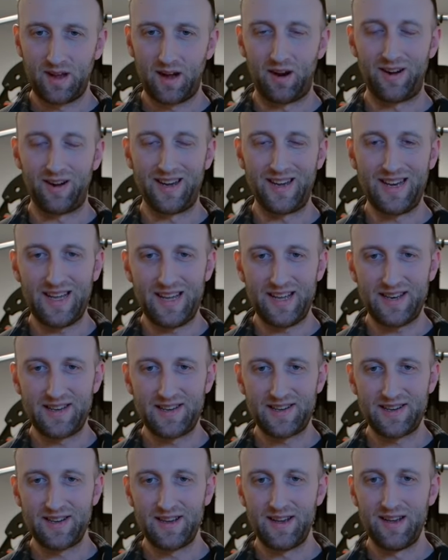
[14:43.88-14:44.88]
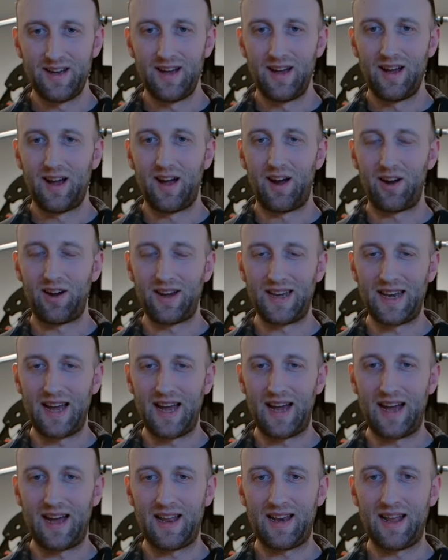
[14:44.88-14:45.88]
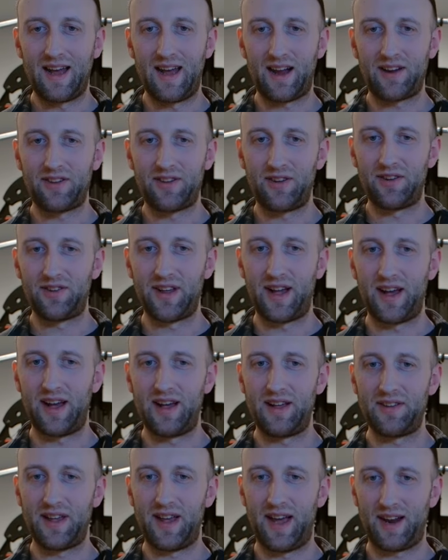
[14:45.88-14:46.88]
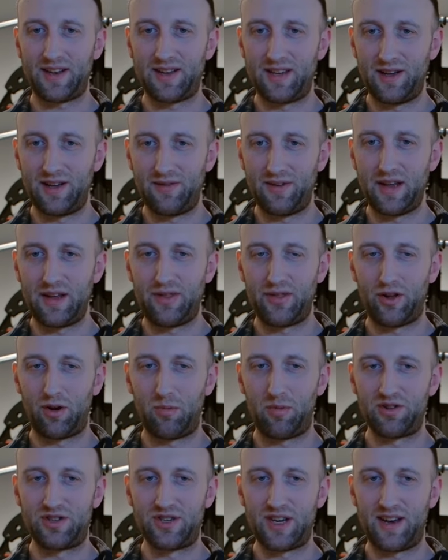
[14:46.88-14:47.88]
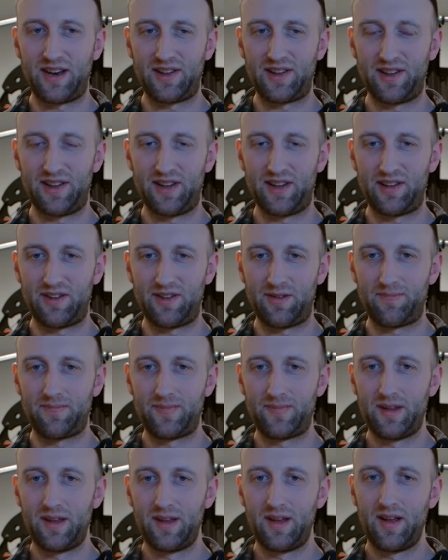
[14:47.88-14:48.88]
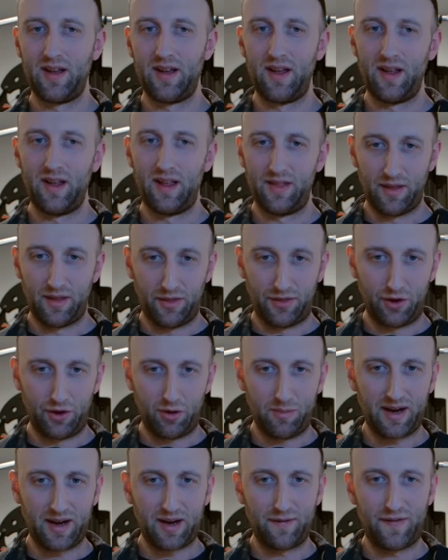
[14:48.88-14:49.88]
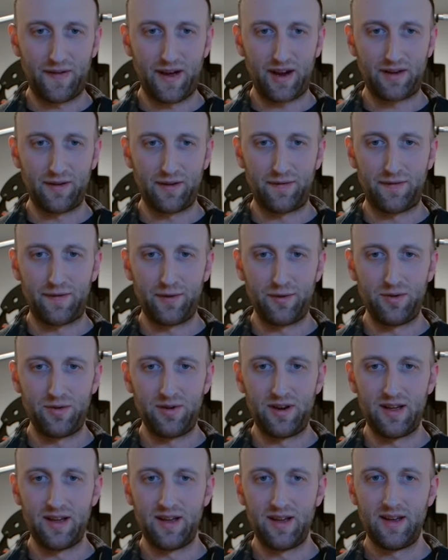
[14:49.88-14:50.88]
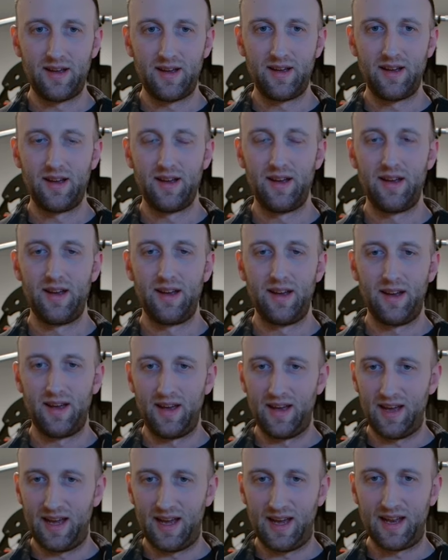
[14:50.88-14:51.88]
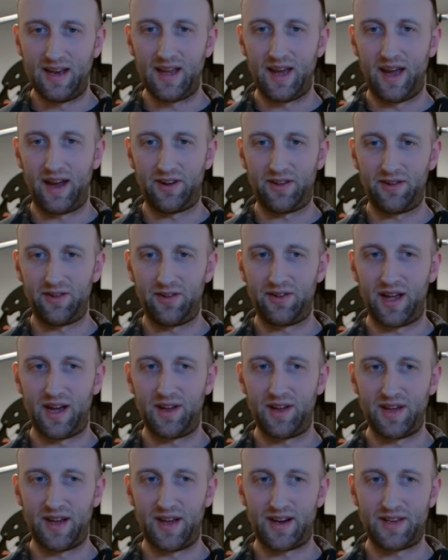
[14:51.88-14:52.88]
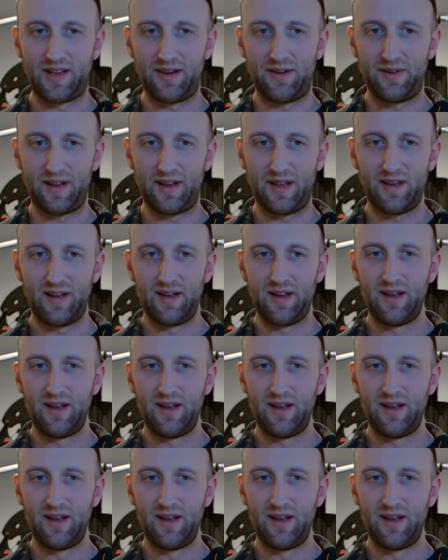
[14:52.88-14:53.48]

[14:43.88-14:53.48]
our NEAT, our non-exercise activity thermogenesis, the thermic effect of food, and exercise activity.